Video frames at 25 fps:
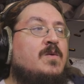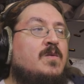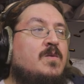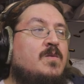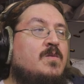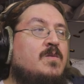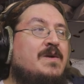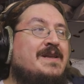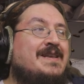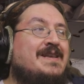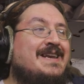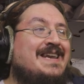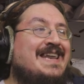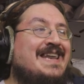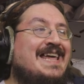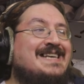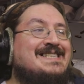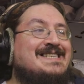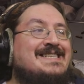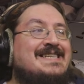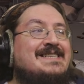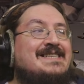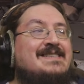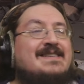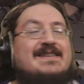with a
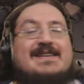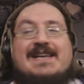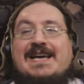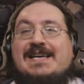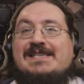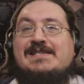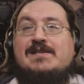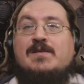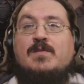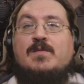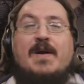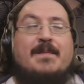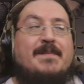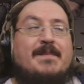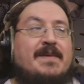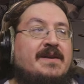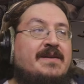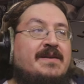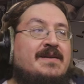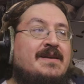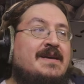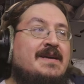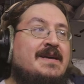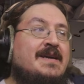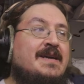Lexington as the
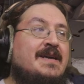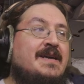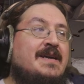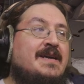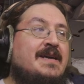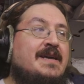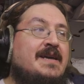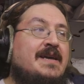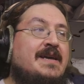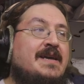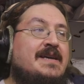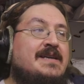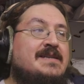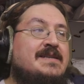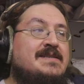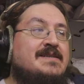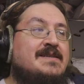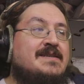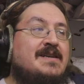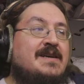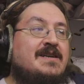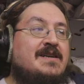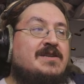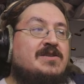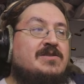weapon,
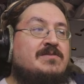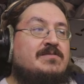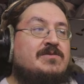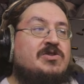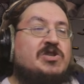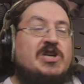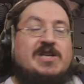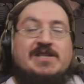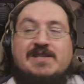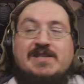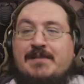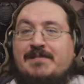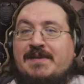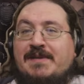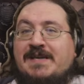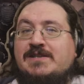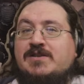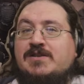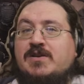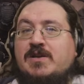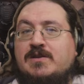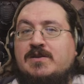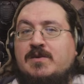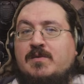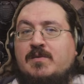is a Cheska
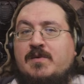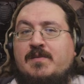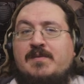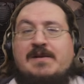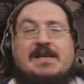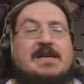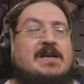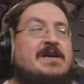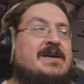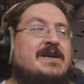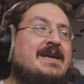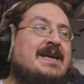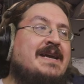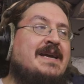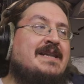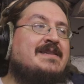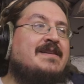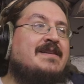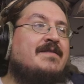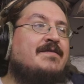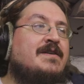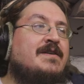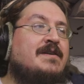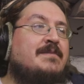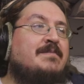piece, although we'll be looking at
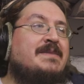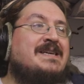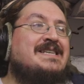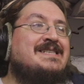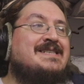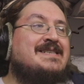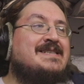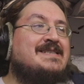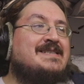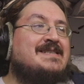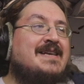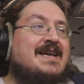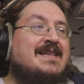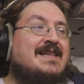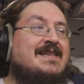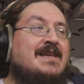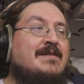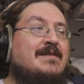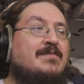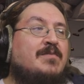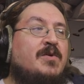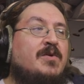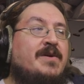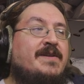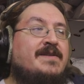different pieces at
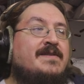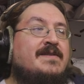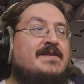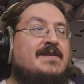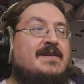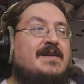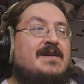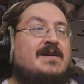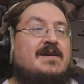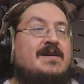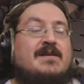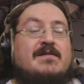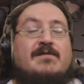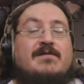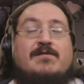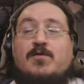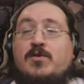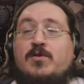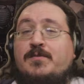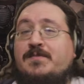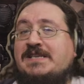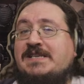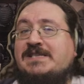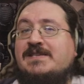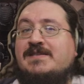that point.
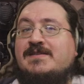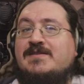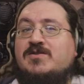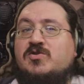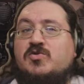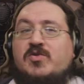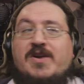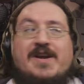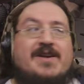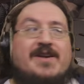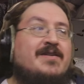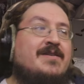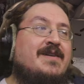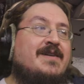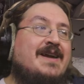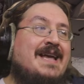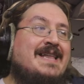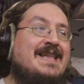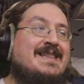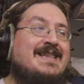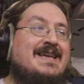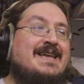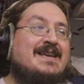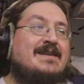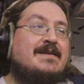4 pieces of Striker
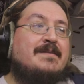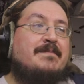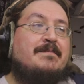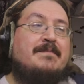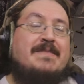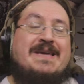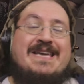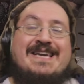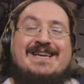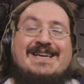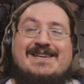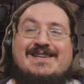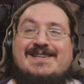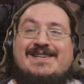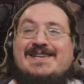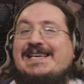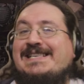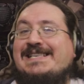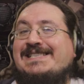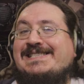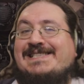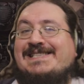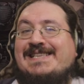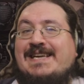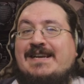and then beacon
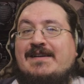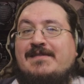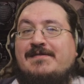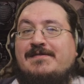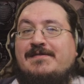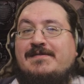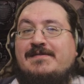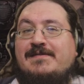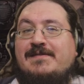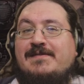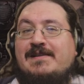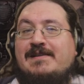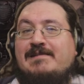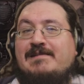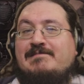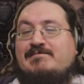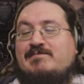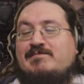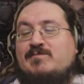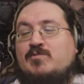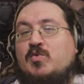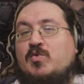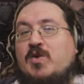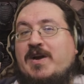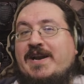instead of
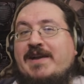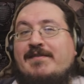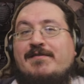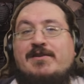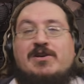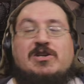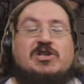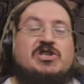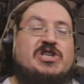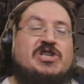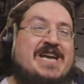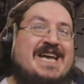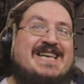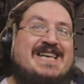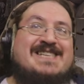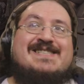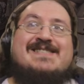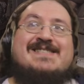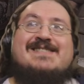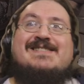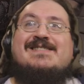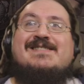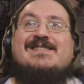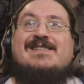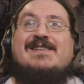whatever
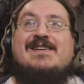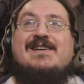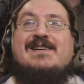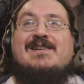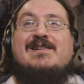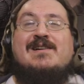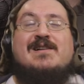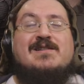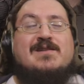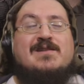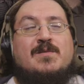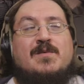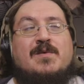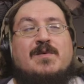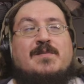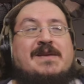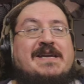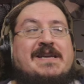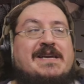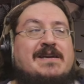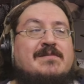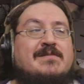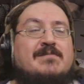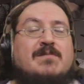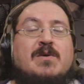chests, although we'll
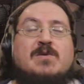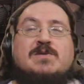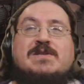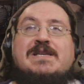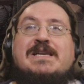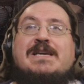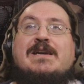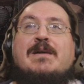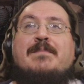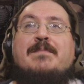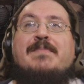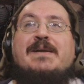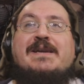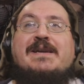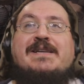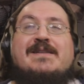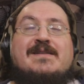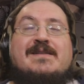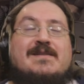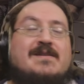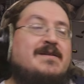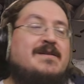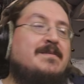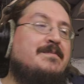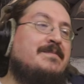be mostly
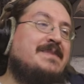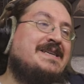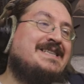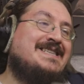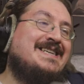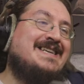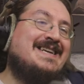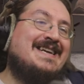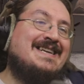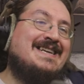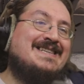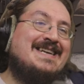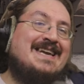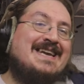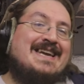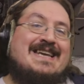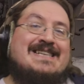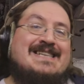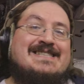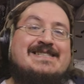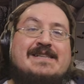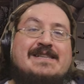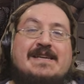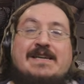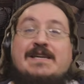competing it
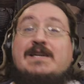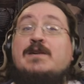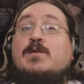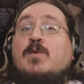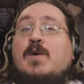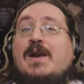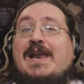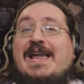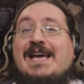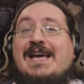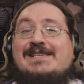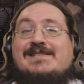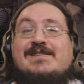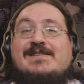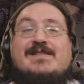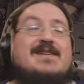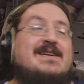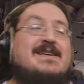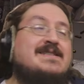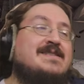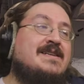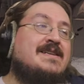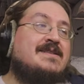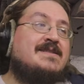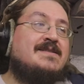against the equalizer,
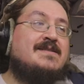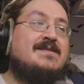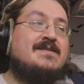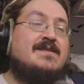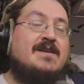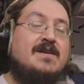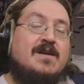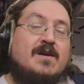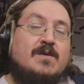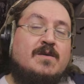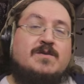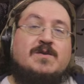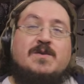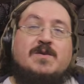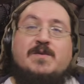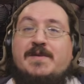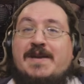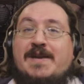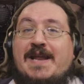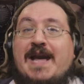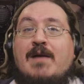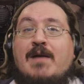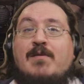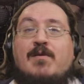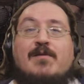as that's the go-to
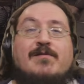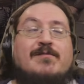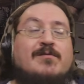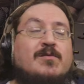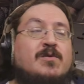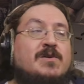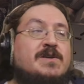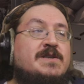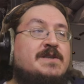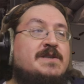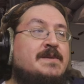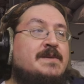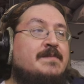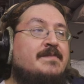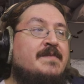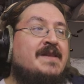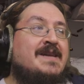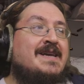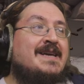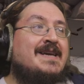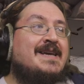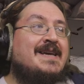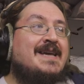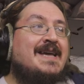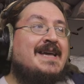now, of course.
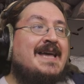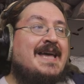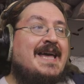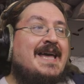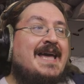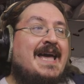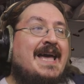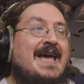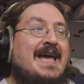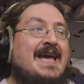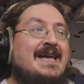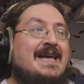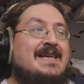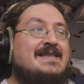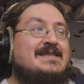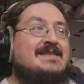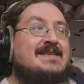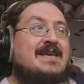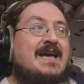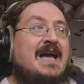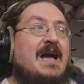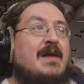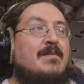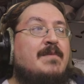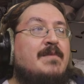And
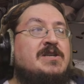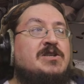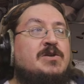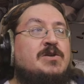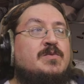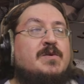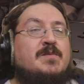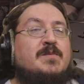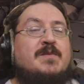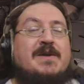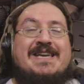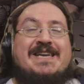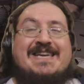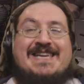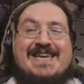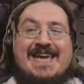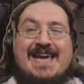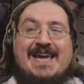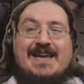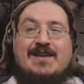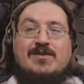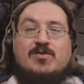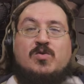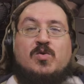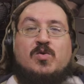how much would we
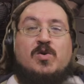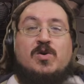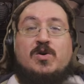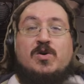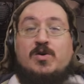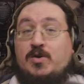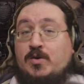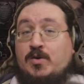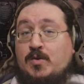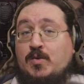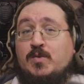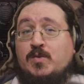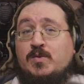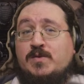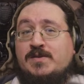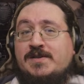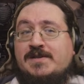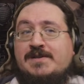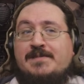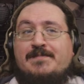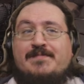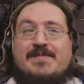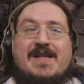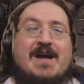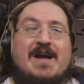gain or
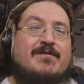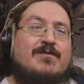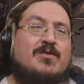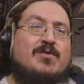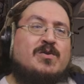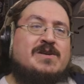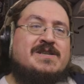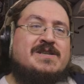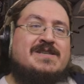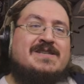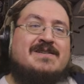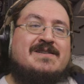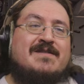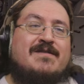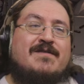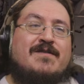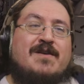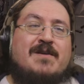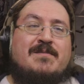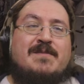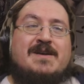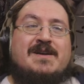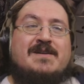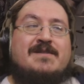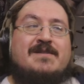lose? Now, of course,
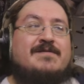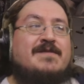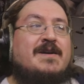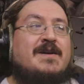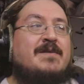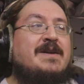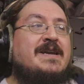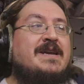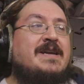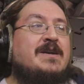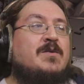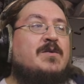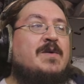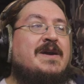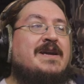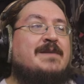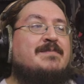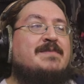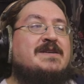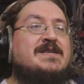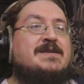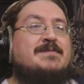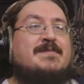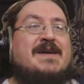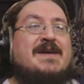from a very quick
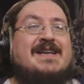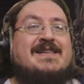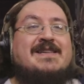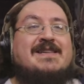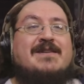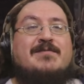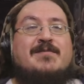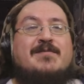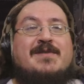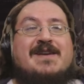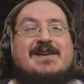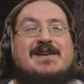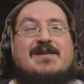perspective, we can